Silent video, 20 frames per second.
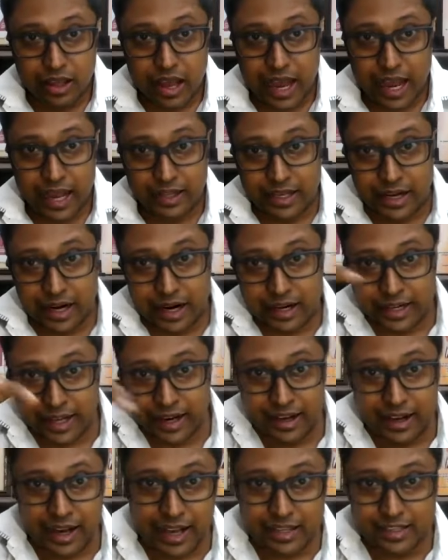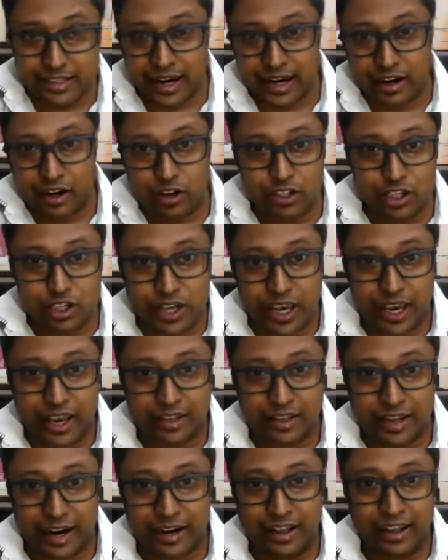and there are 10 guys, they are also
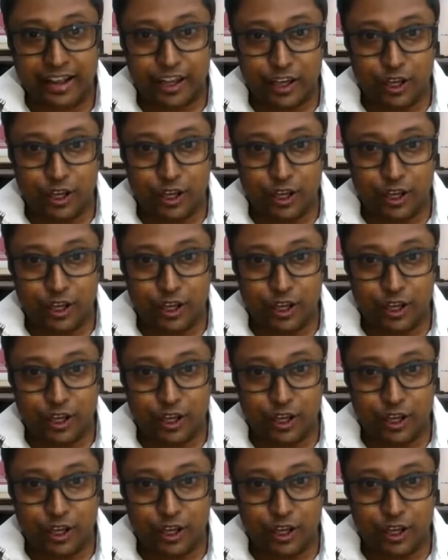saying that,